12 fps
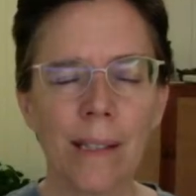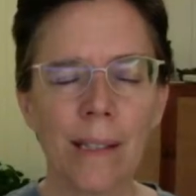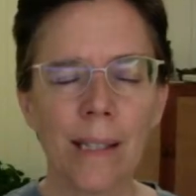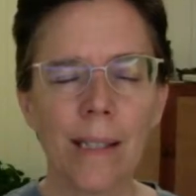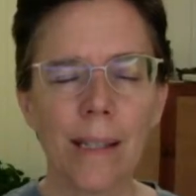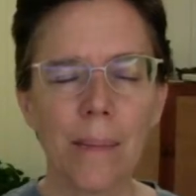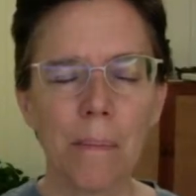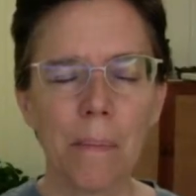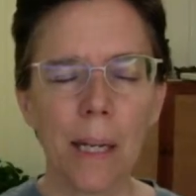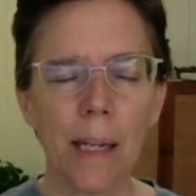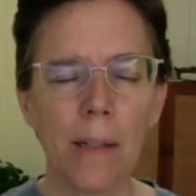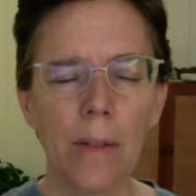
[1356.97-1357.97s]
Doesn't
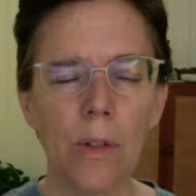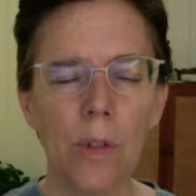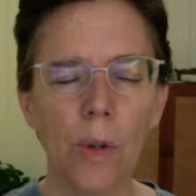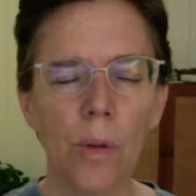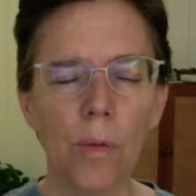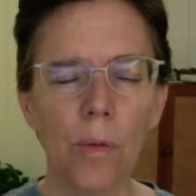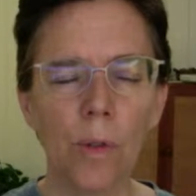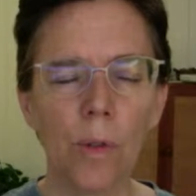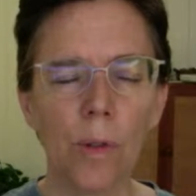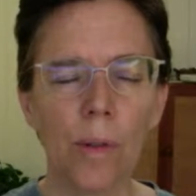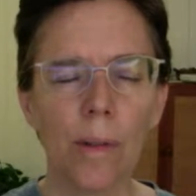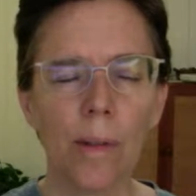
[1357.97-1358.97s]
mean don't
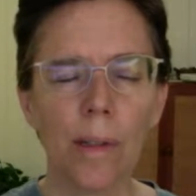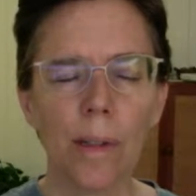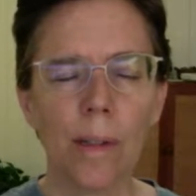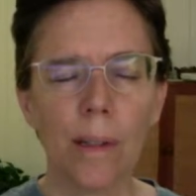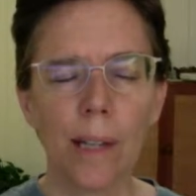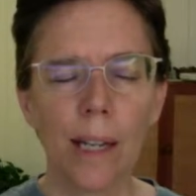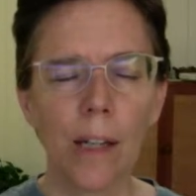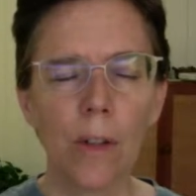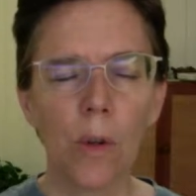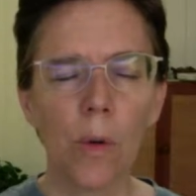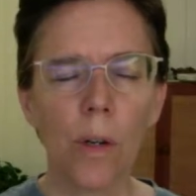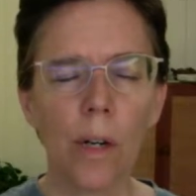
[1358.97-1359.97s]

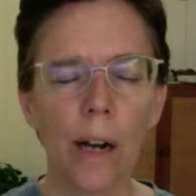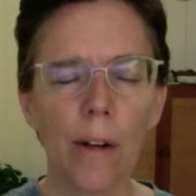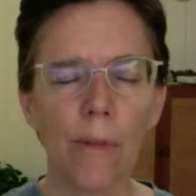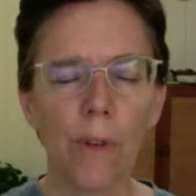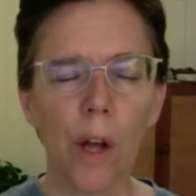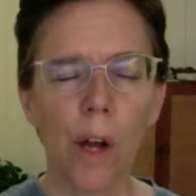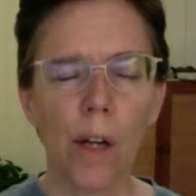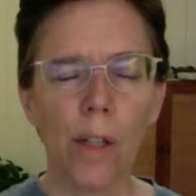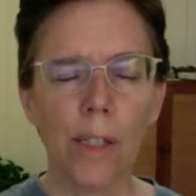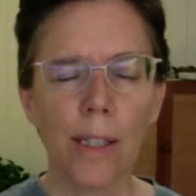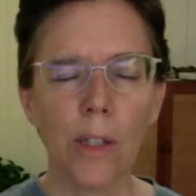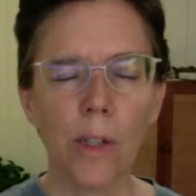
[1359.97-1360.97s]
ignore our
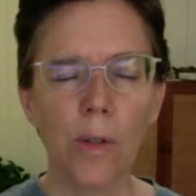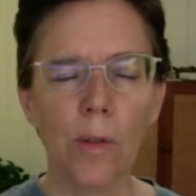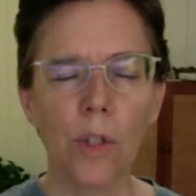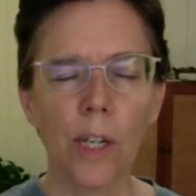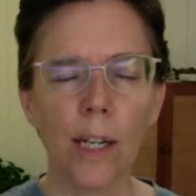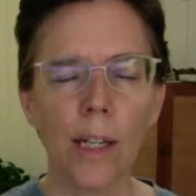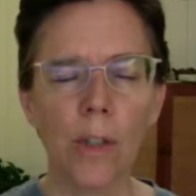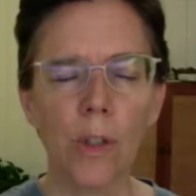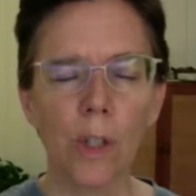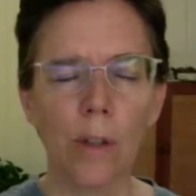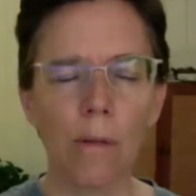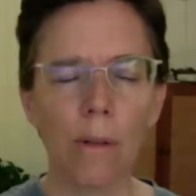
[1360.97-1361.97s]
flaws and don't change
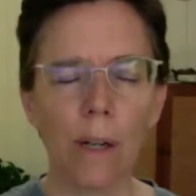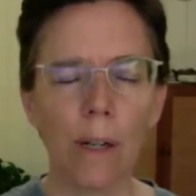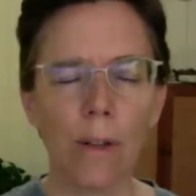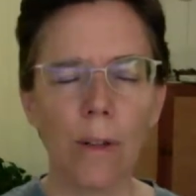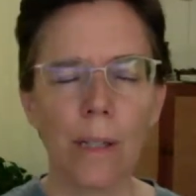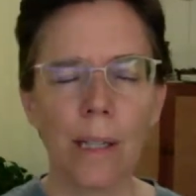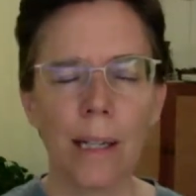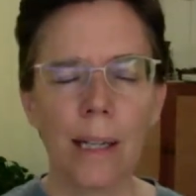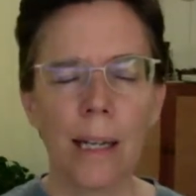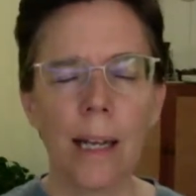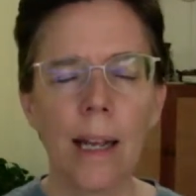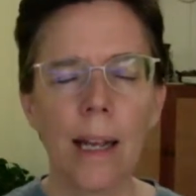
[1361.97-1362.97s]
and grow.
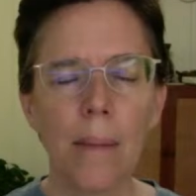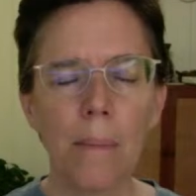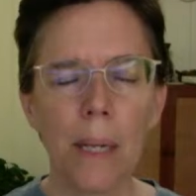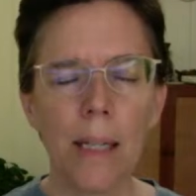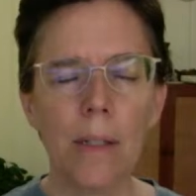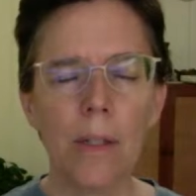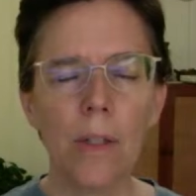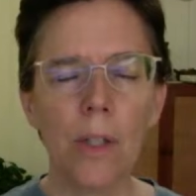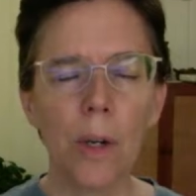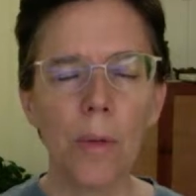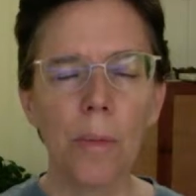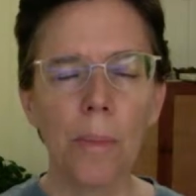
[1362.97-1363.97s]
It means
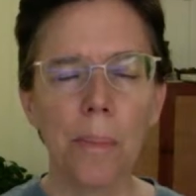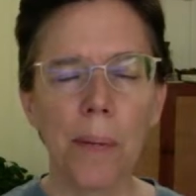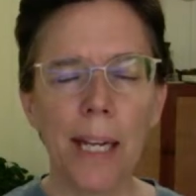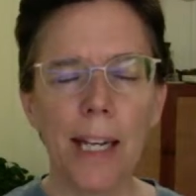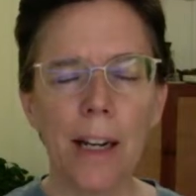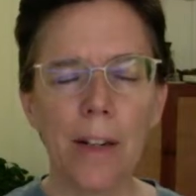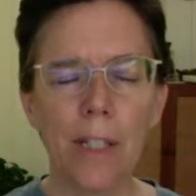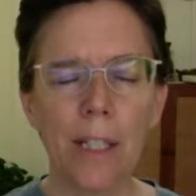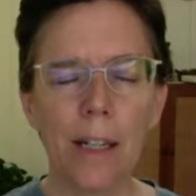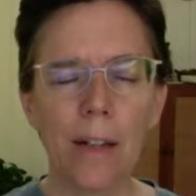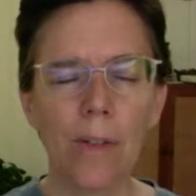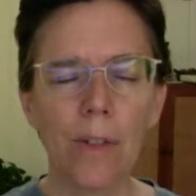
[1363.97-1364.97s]
don't beat
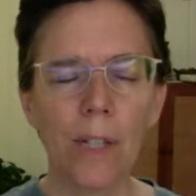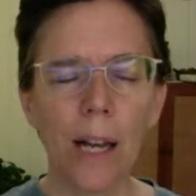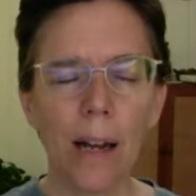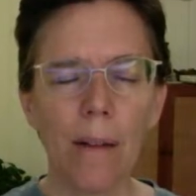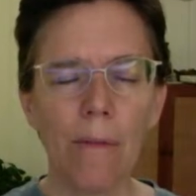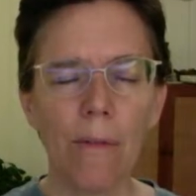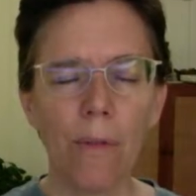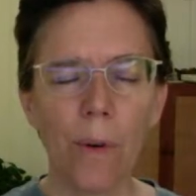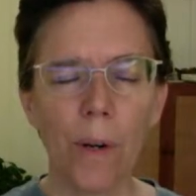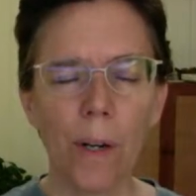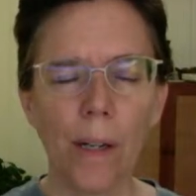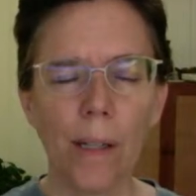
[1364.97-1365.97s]
ourselves up
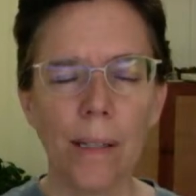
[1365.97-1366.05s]
for it.